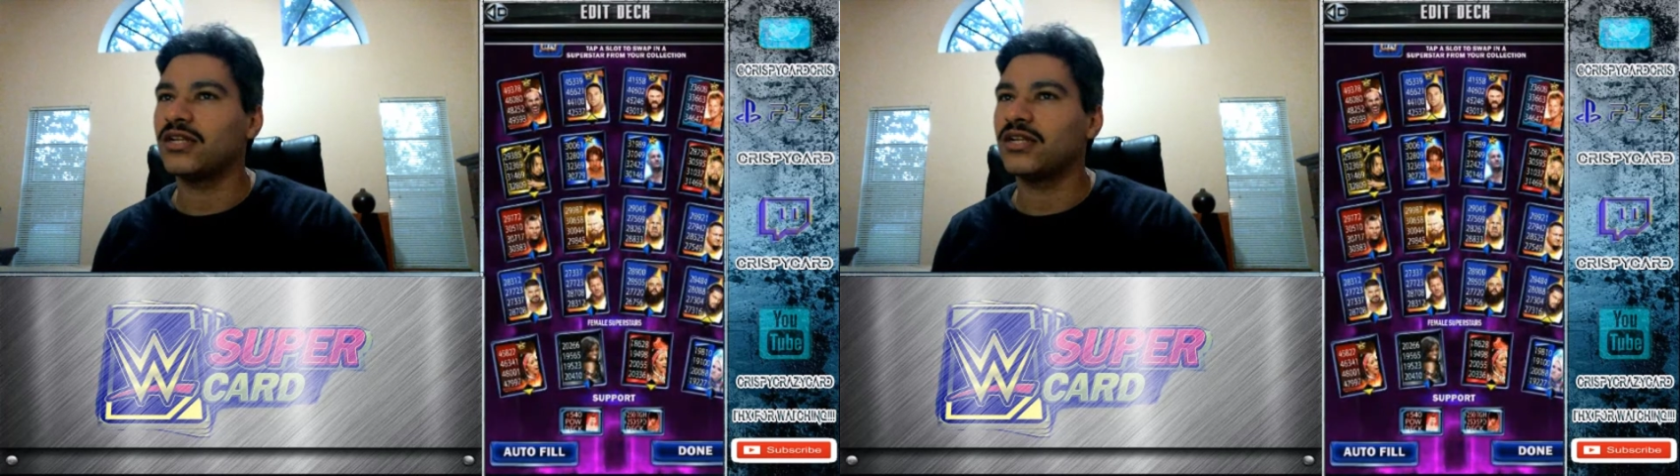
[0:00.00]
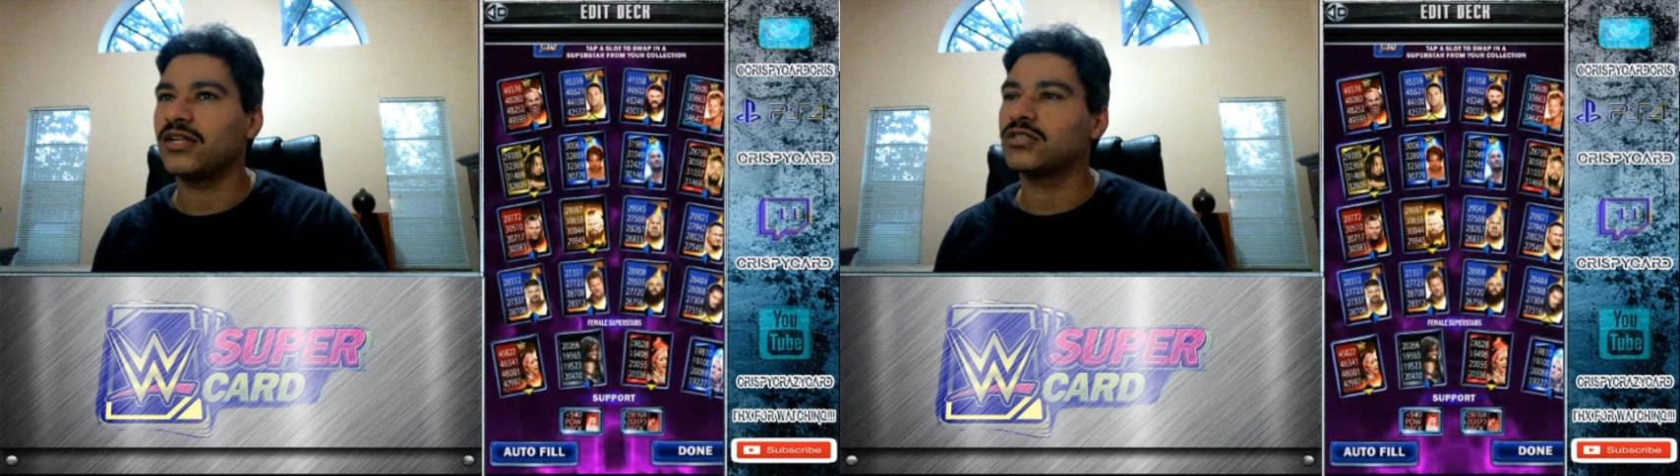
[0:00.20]

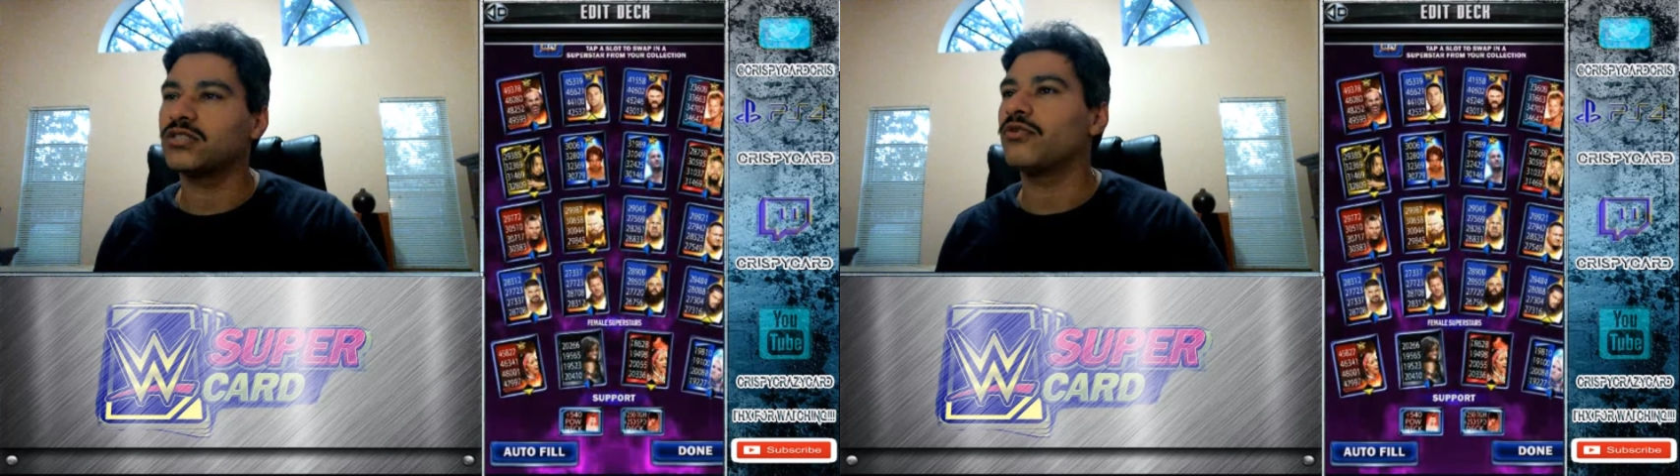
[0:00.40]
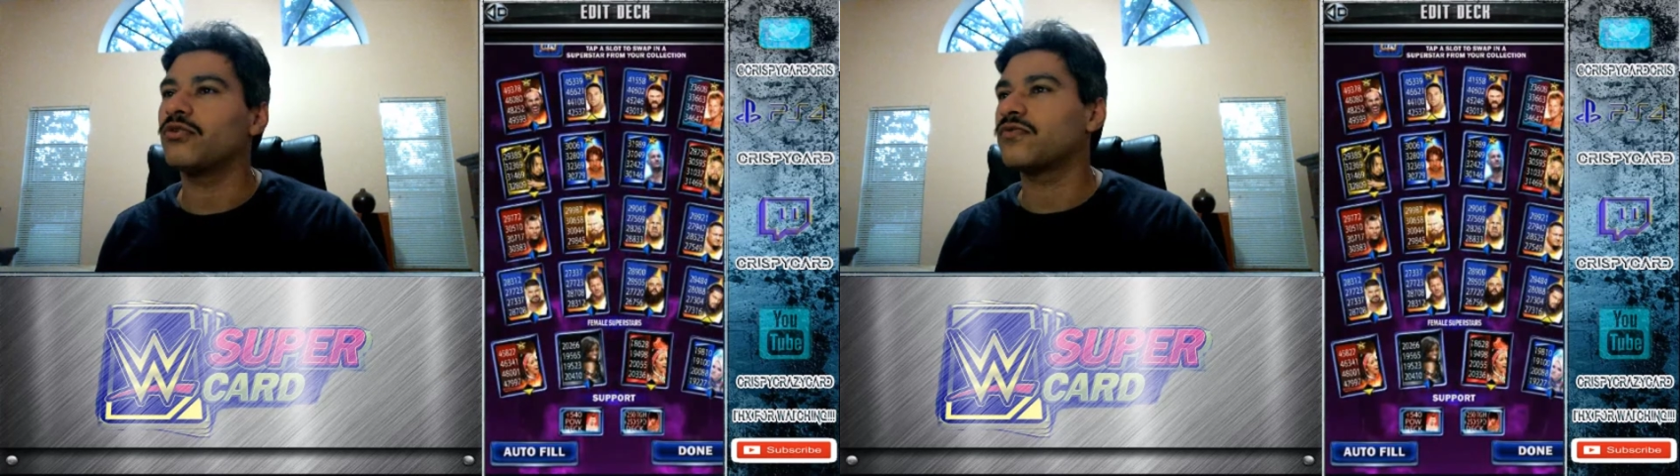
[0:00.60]
sports
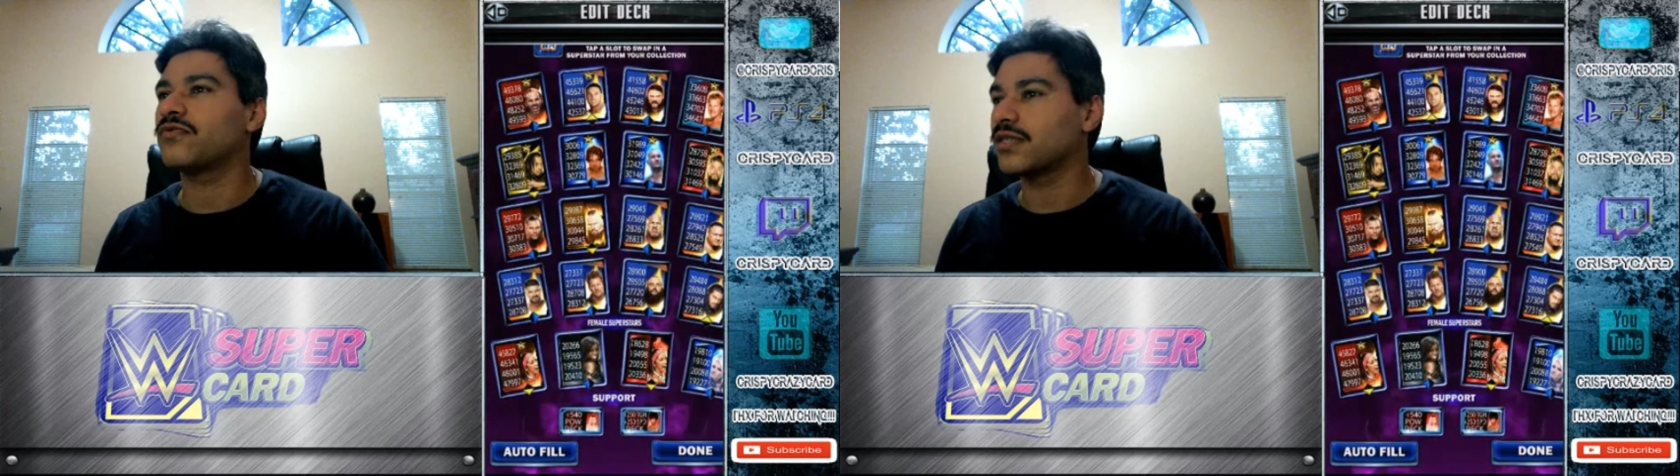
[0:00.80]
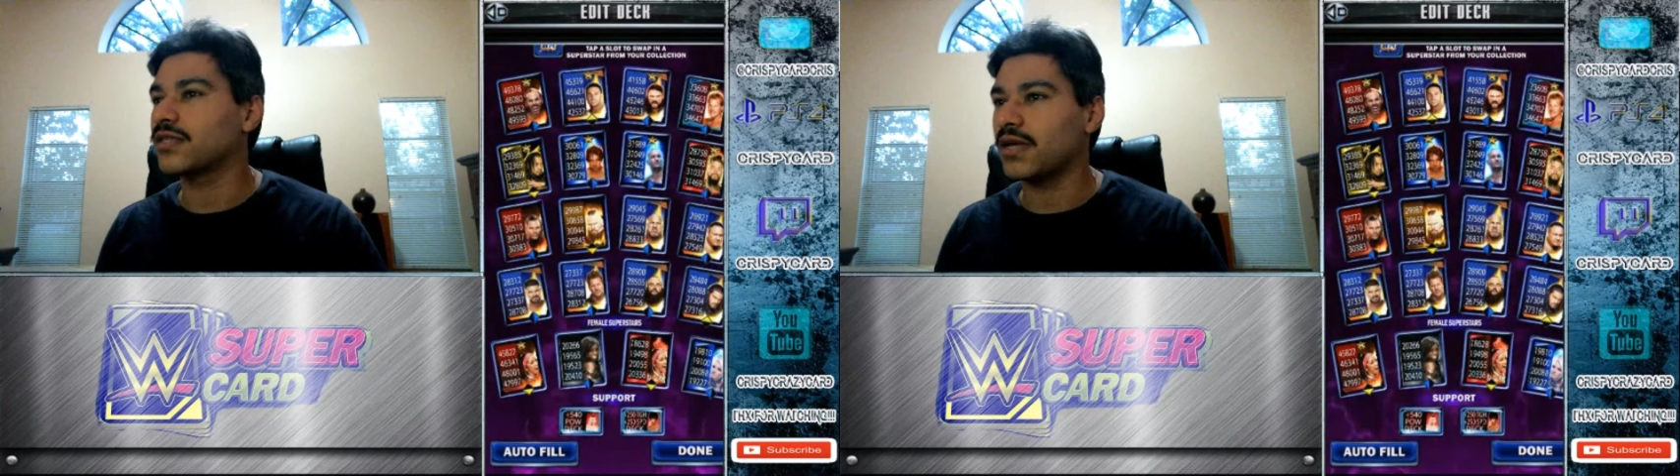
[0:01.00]
for
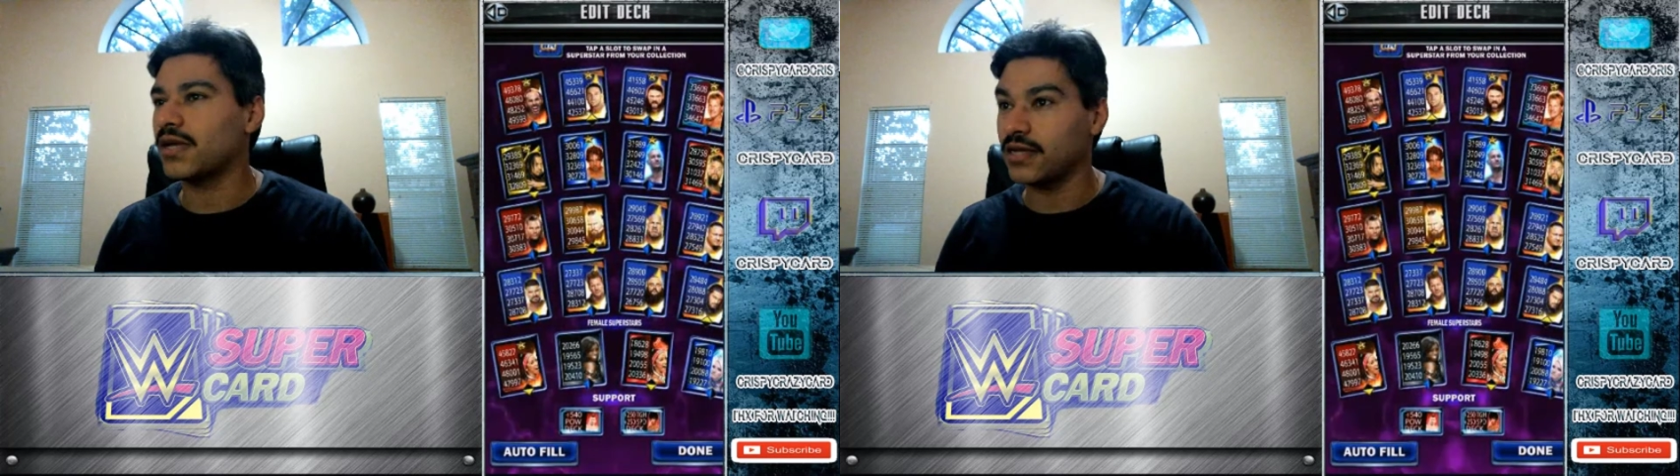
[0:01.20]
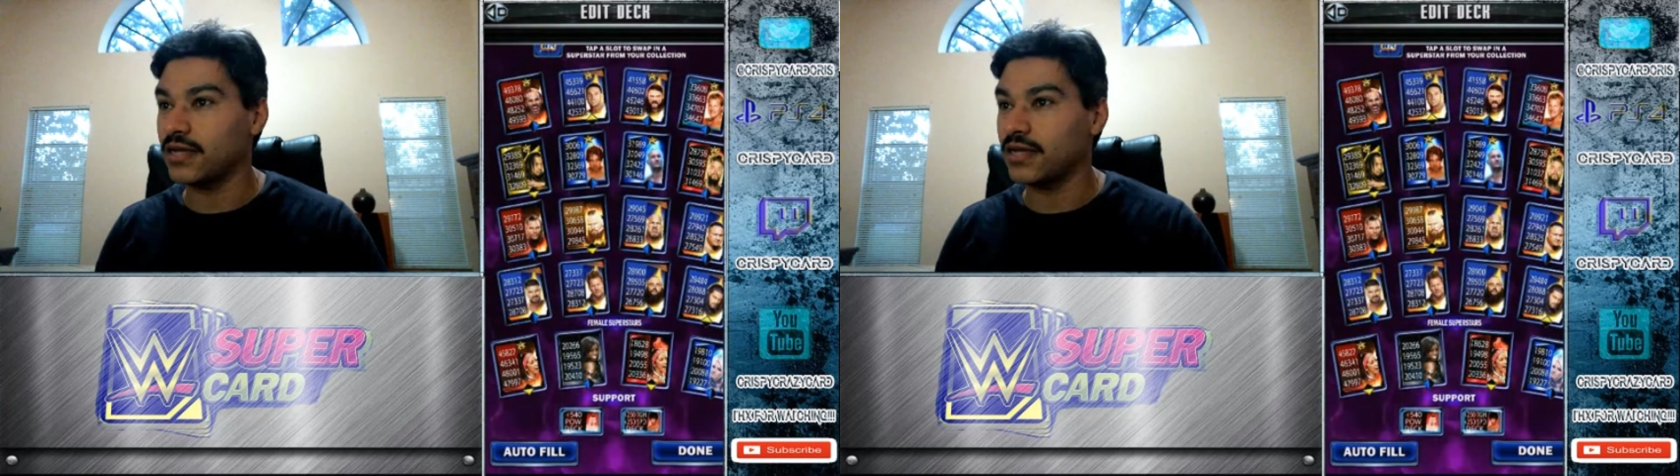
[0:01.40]
WrestleMania yet.